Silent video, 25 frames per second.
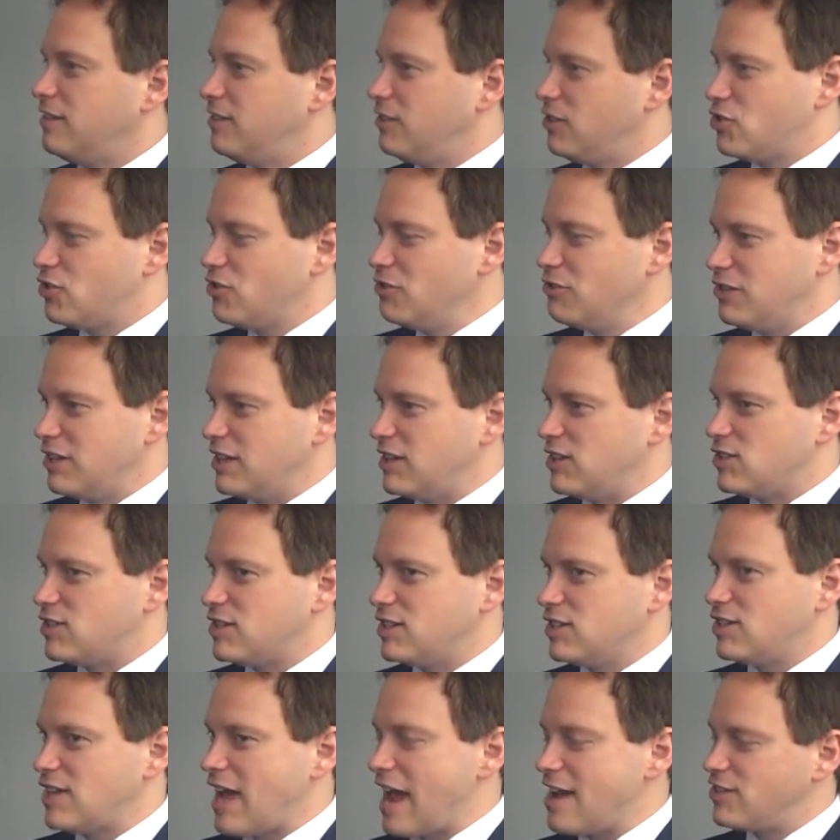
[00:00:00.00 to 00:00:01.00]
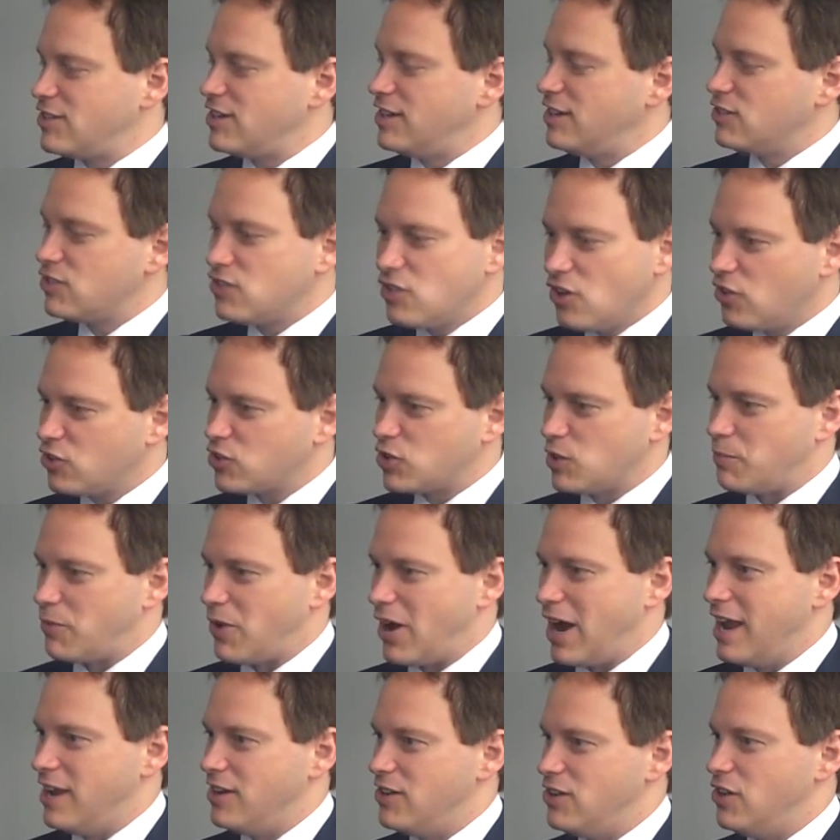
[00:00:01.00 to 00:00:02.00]
The truth is, this actually is not a
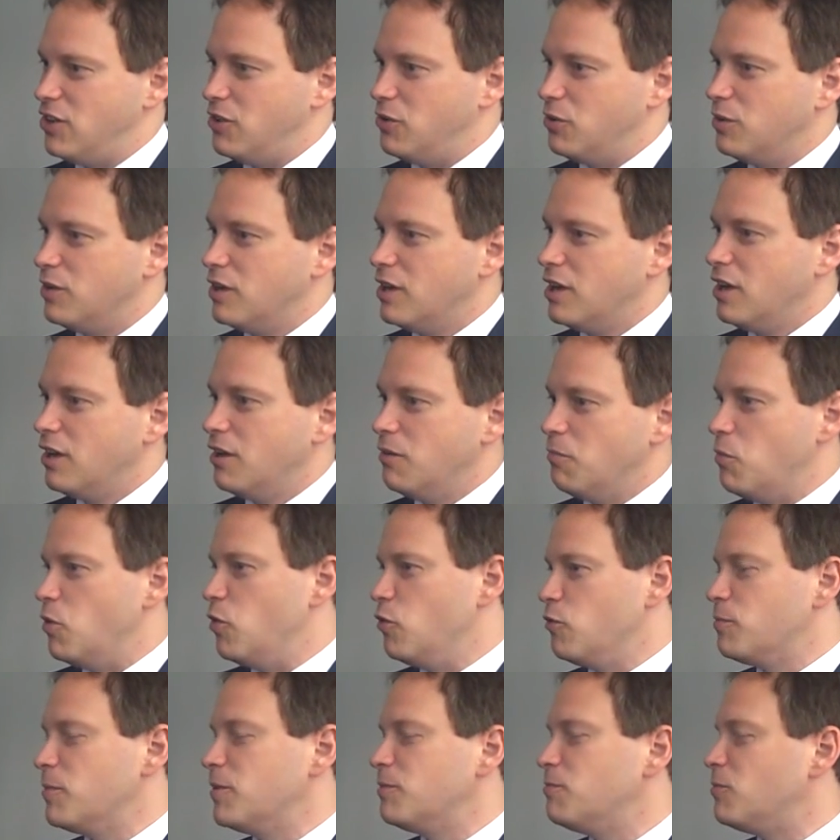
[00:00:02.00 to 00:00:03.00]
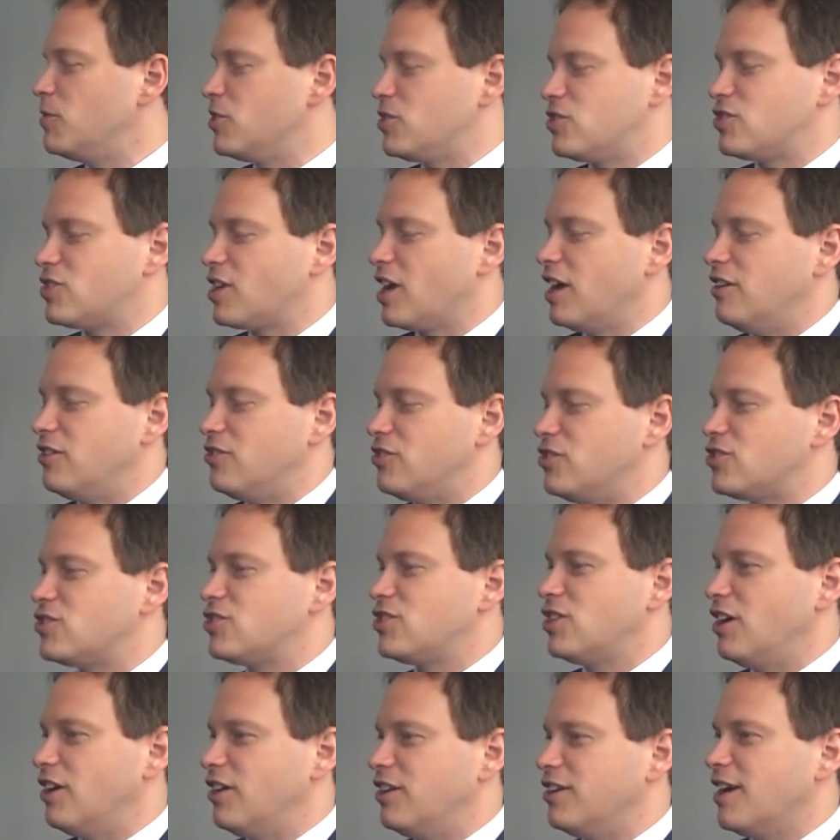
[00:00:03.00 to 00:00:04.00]
brand new movement which kind of
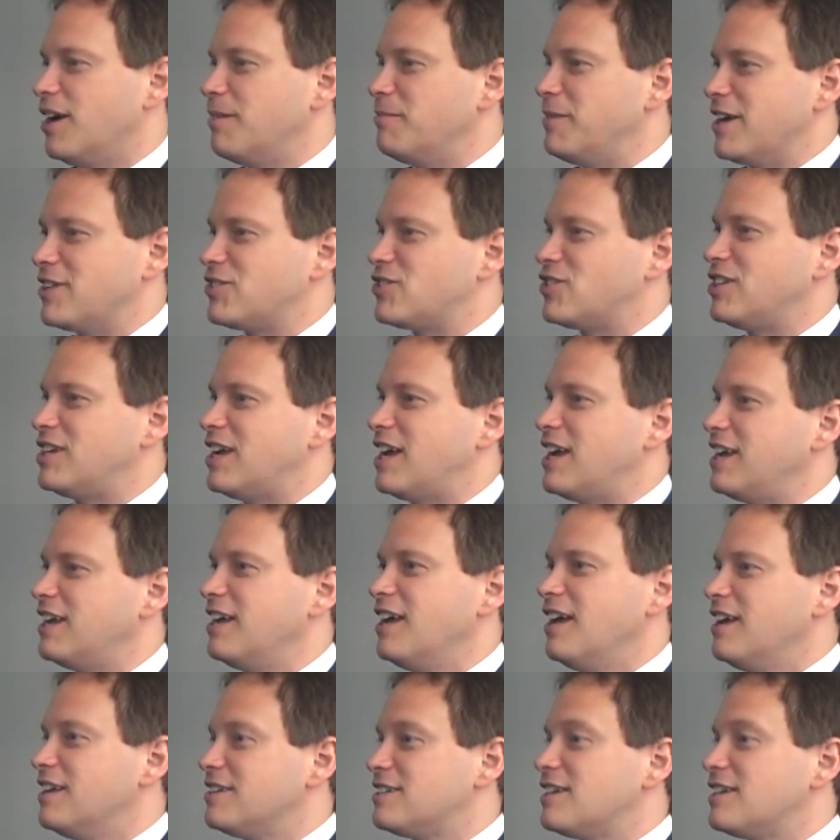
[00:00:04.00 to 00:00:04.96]
just turned up yesterday.